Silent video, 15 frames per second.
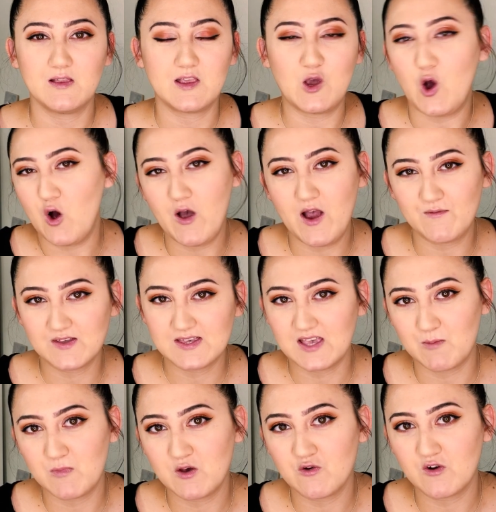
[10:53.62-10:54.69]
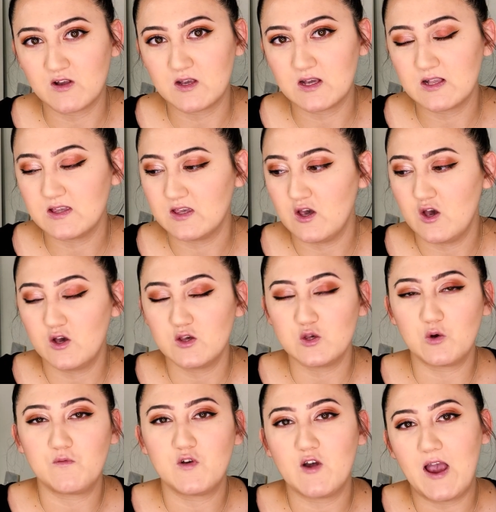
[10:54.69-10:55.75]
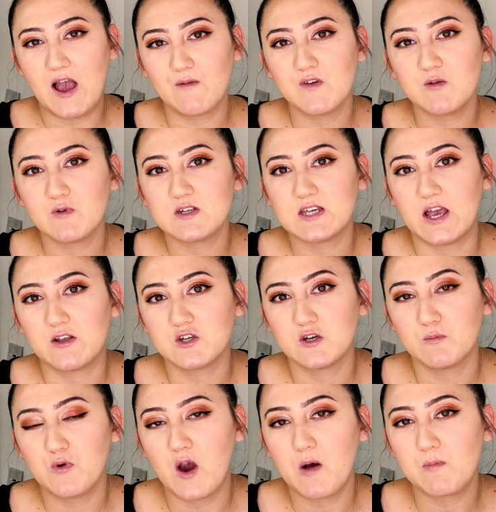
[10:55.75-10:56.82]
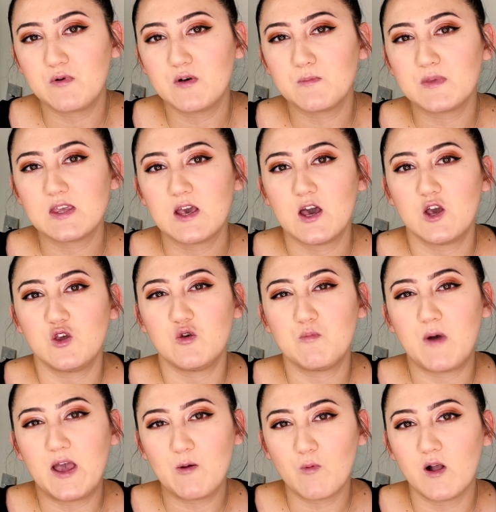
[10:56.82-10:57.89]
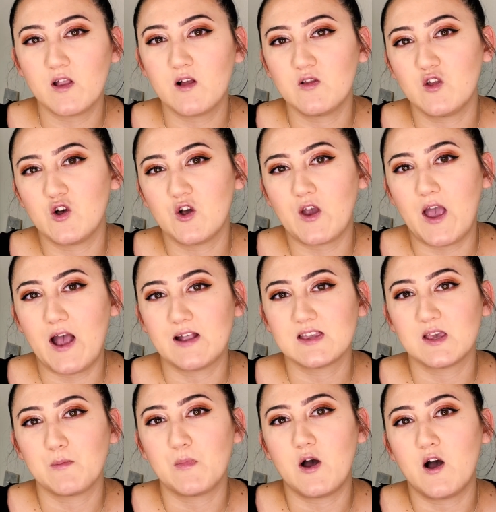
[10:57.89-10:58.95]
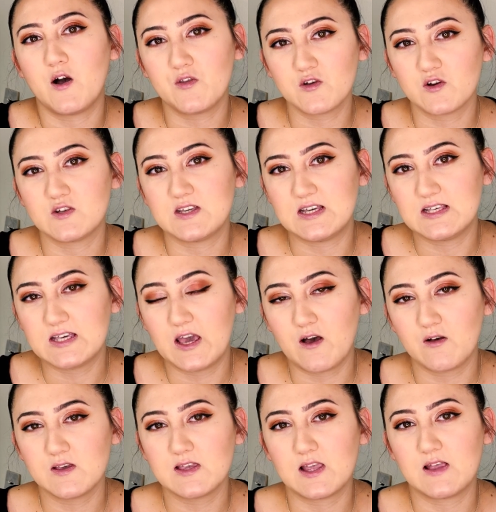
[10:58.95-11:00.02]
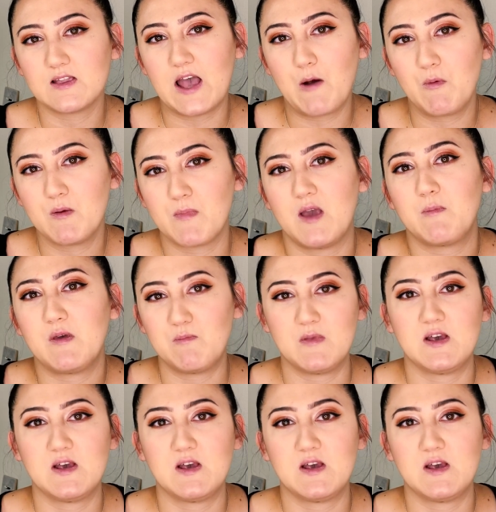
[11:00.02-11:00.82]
They all have the same ingredients. So if you're having retention problems, you might want to look at some other details that we might be